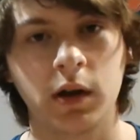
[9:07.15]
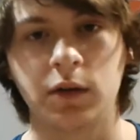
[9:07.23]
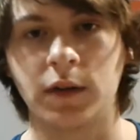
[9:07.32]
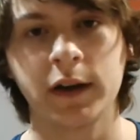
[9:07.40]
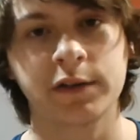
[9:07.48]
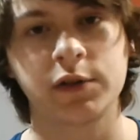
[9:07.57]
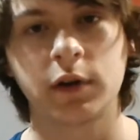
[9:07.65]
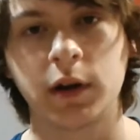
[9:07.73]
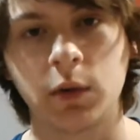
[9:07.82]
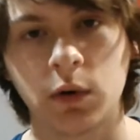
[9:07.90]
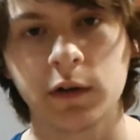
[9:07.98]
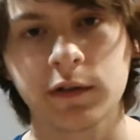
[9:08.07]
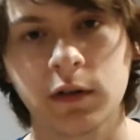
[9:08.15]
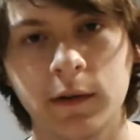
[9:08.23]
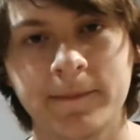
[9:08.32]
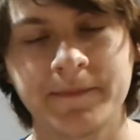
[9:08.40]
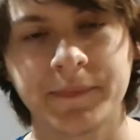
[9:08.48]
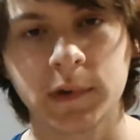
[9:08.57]
Last year he was.
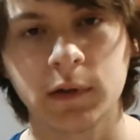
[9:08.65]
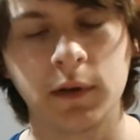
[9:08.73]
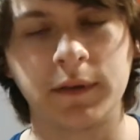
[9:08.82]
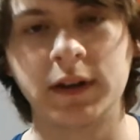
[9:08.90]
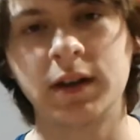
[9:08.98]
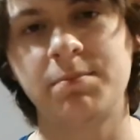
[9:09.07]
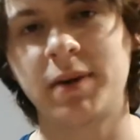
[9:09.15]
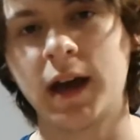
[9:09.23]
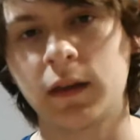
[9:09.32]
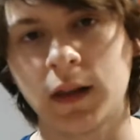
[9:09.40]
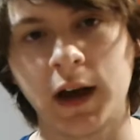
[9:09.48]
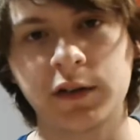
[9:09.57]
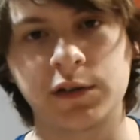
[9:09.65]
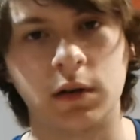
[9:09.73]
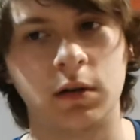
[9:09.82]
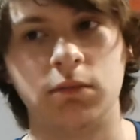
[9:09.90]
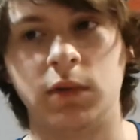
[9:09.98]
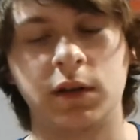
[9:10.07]
If he did bad last
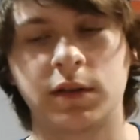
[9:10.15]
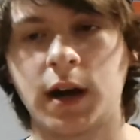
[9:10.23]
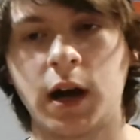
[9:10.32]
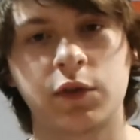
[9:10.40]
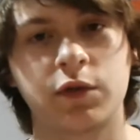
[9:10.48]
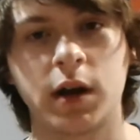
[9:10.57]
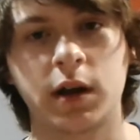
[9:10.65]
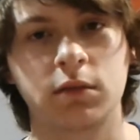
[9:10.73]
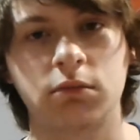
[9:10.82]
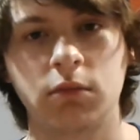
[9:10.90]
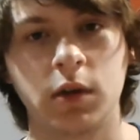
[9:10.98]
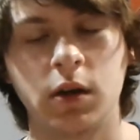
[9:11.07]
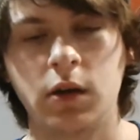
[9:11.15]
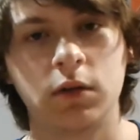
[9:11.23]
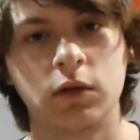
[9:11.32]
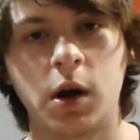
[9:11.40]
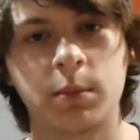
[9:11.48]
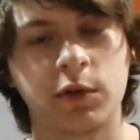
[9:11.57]
year, his contract
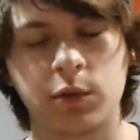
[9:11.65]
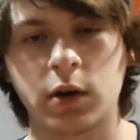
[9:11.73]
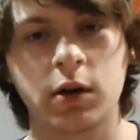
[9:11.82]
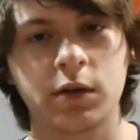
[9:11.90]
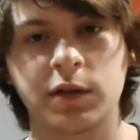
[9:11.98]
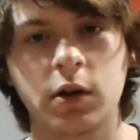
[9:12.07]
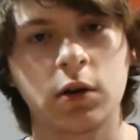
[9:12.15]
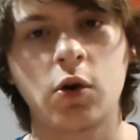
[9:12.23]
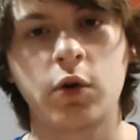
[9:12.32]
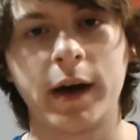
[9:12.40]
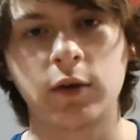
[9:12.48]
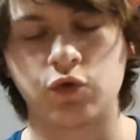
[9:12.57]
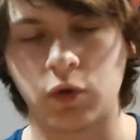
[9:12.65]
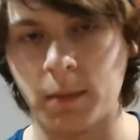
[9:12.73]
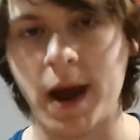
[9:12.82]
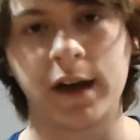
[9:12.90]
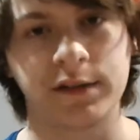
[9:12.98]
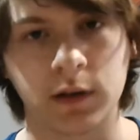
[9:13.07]
numbers were just going to go down
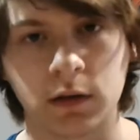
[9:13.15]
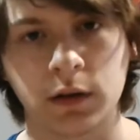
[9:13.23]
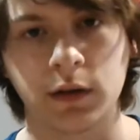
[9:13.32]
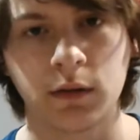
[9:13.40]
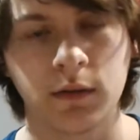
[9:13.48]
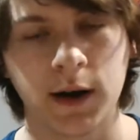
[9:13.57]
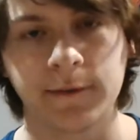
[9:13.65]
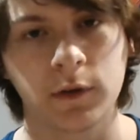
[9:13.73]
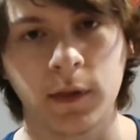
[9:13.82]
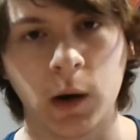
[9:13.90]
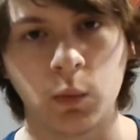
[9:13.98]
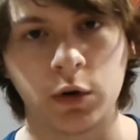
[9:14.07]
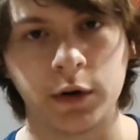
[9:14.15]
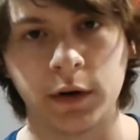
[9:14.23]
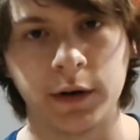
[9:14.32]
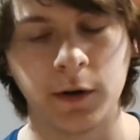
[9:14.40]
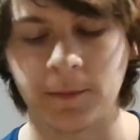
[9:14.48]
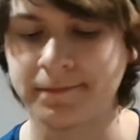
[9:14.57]
dramatically after that 1-year
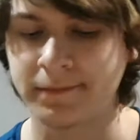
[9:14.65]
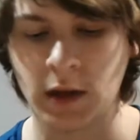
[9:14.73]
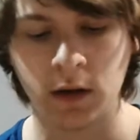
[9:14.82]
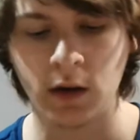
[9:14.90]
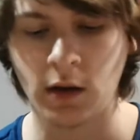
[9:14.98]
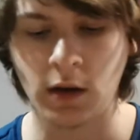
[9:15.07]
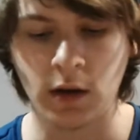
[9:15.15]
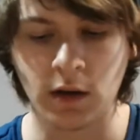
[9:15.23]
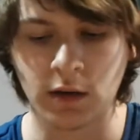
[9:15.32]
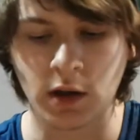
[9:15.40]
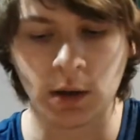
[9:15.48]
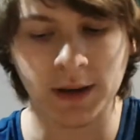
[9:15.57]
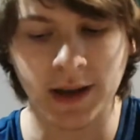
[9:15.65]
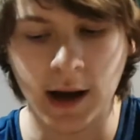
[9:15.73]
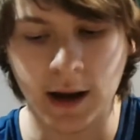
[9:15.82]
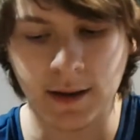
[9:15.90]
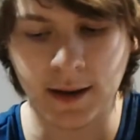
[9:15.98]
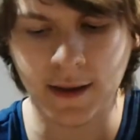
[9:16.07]
deal. It's going to be
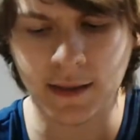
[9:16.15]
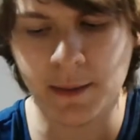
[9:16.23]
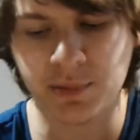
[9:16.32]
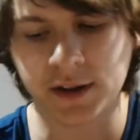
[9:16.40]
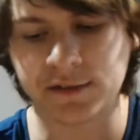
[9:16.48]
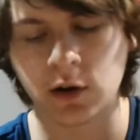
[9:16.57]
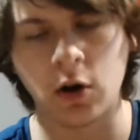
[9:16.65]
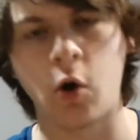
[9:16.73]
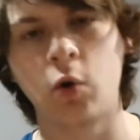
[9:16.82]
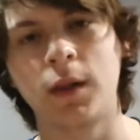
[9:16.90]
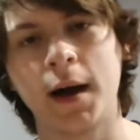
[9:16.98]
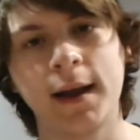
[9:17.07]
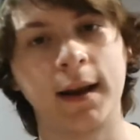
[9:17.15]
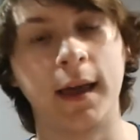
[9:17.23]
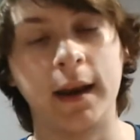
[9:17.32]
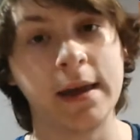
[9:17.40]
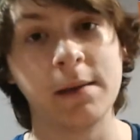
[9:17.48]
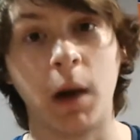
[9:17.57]
gone. And then they placed their O-line
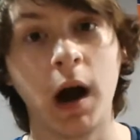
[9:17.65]
at A-.